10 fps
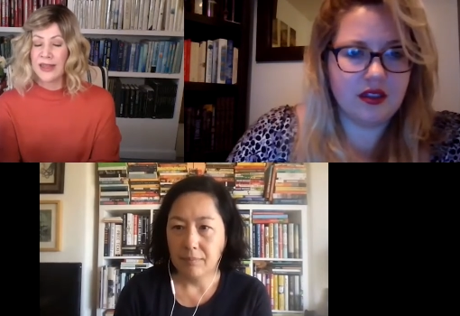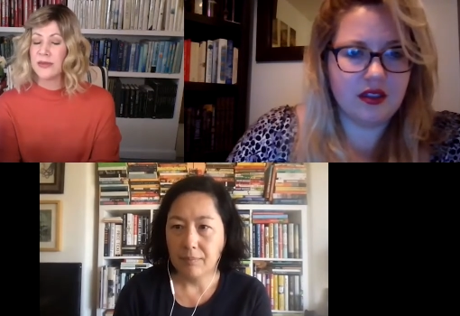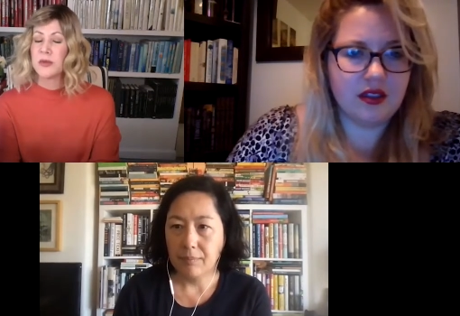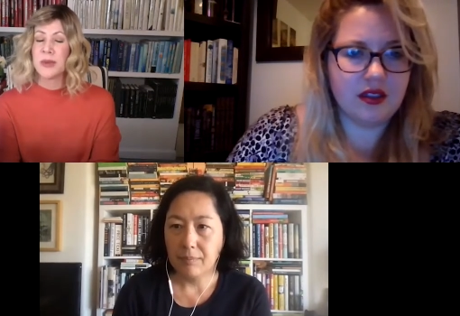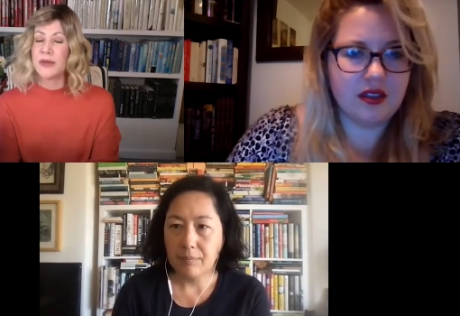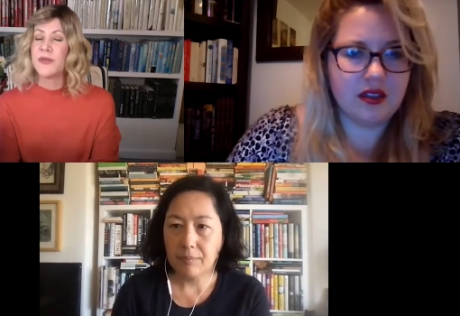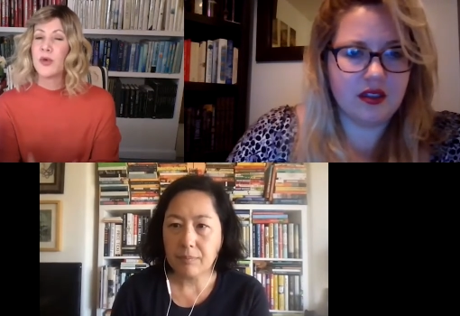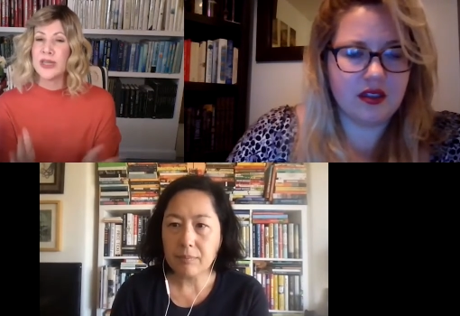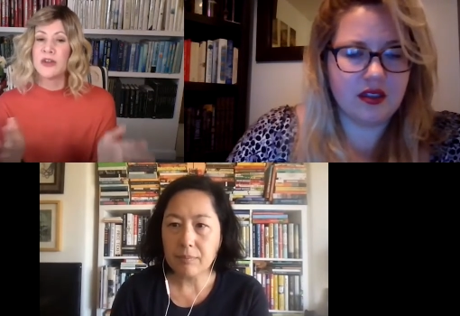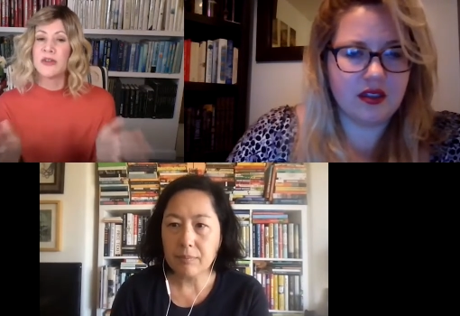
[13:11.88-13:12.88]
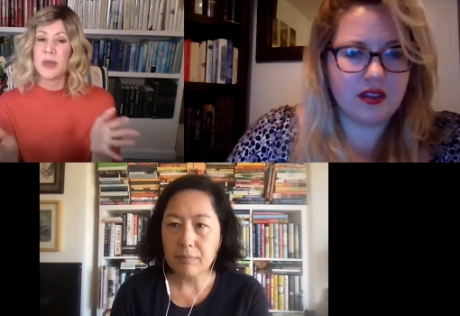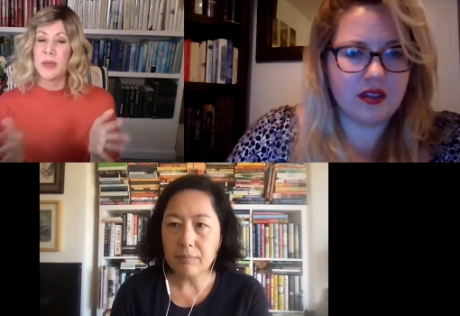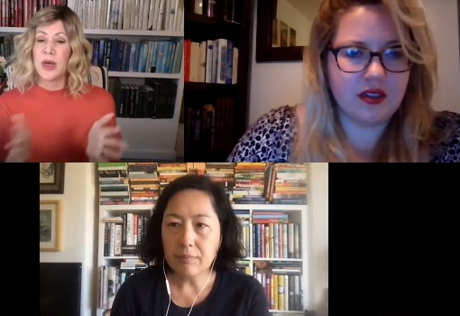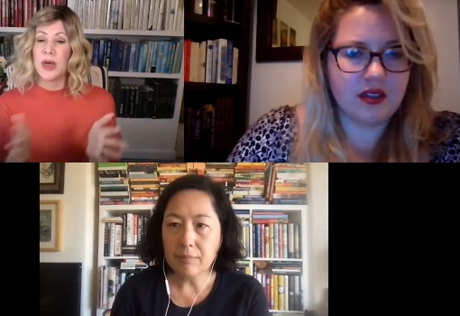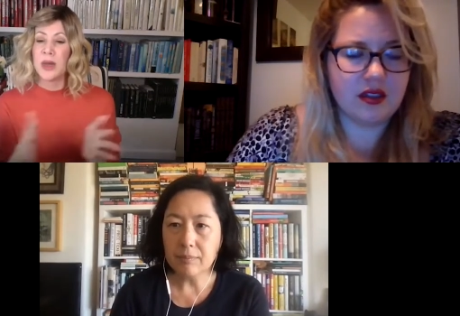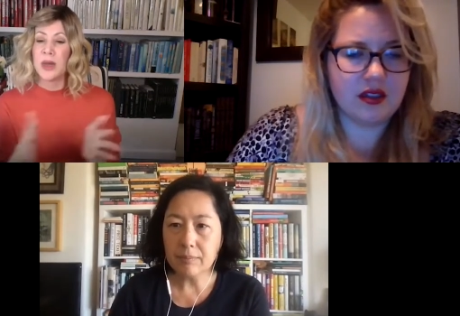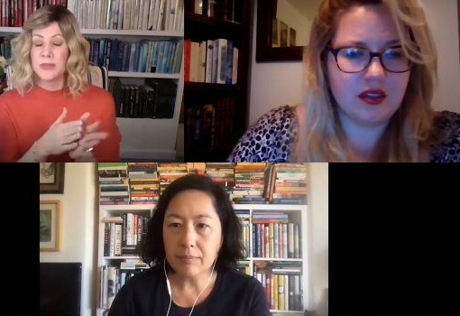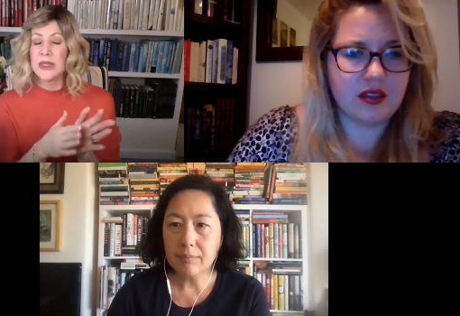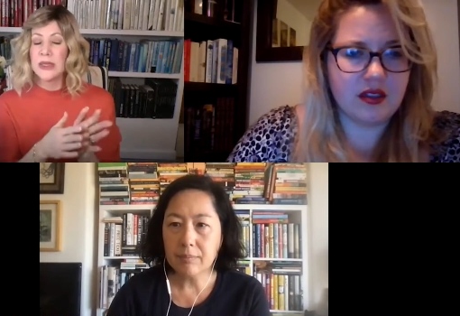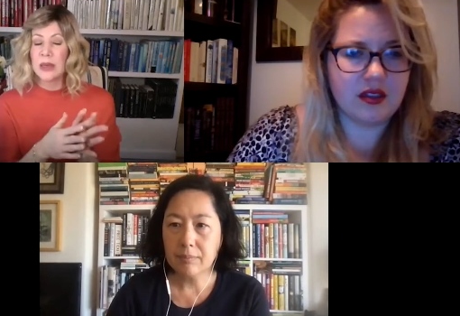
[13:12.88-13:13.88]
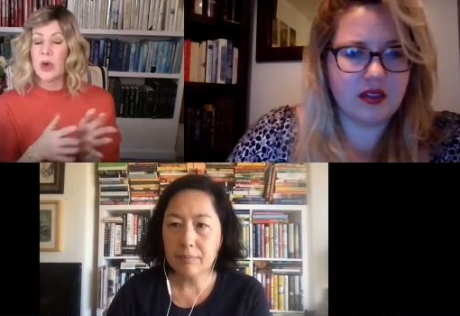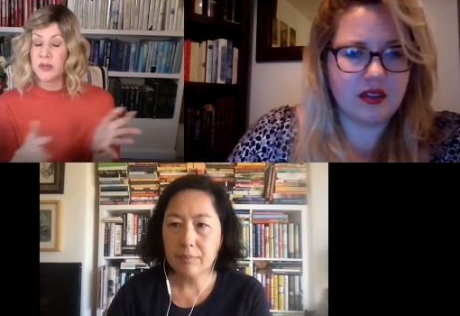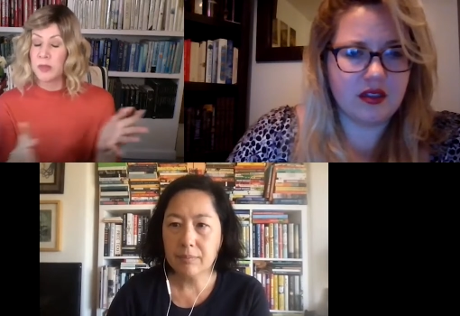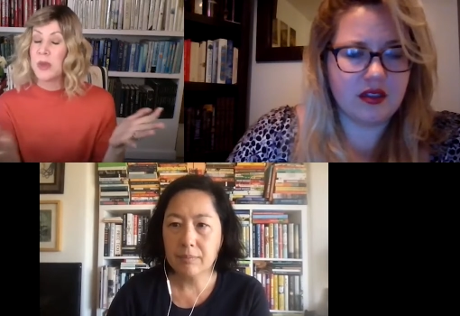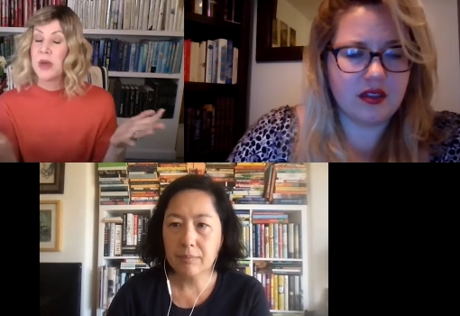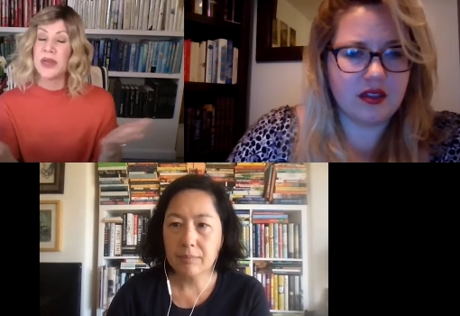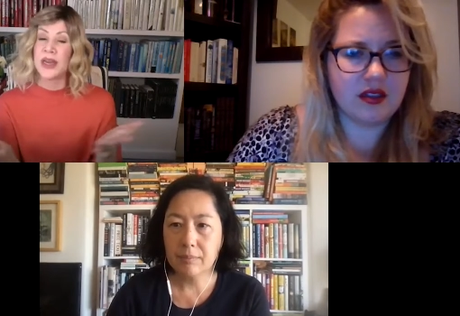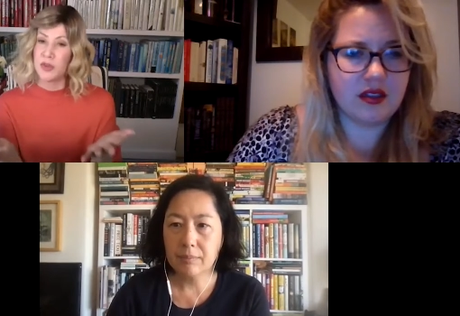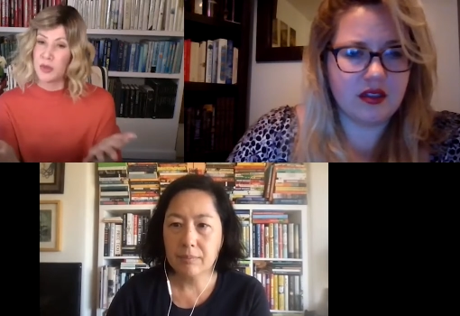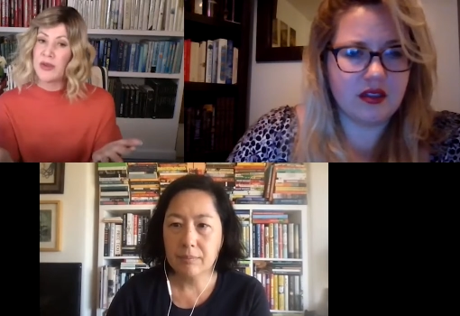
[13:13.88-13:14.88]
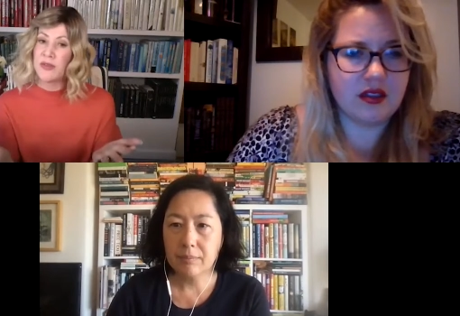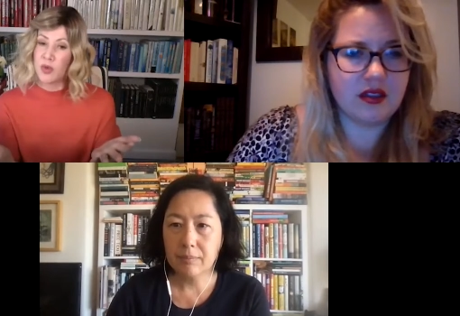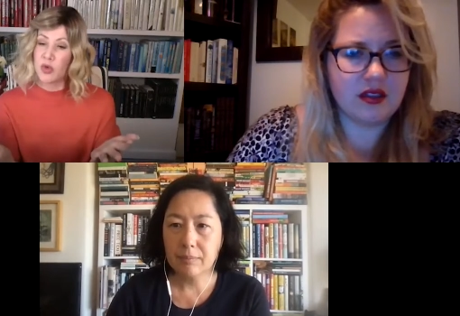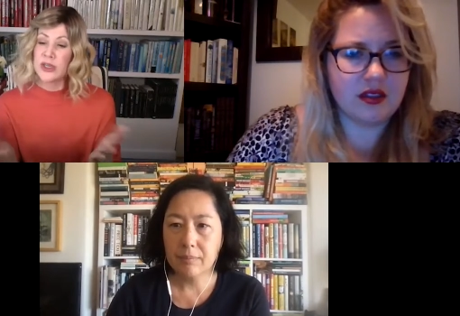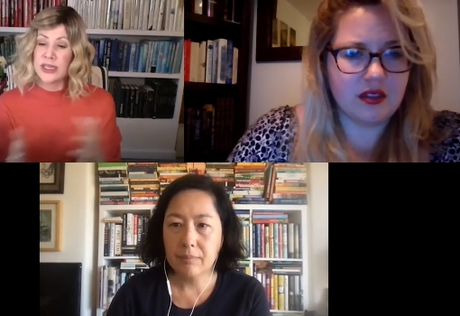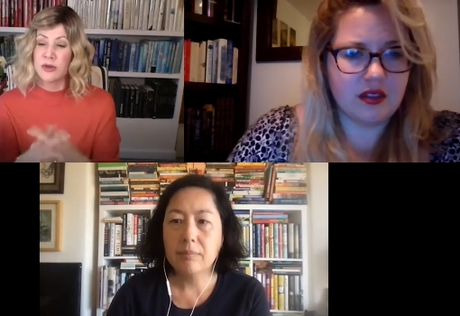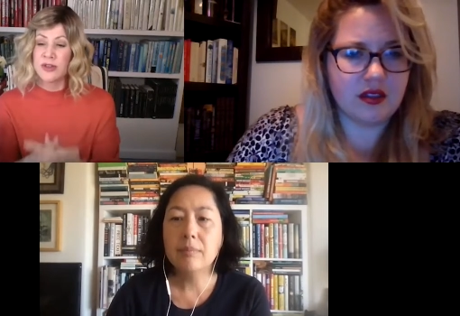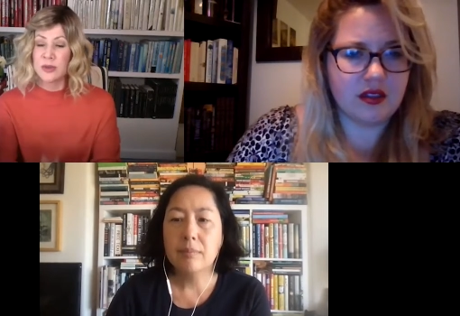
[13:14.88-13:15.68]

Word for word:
Speaker 1: there were about four years. My mom, I watched my mom die for about four years.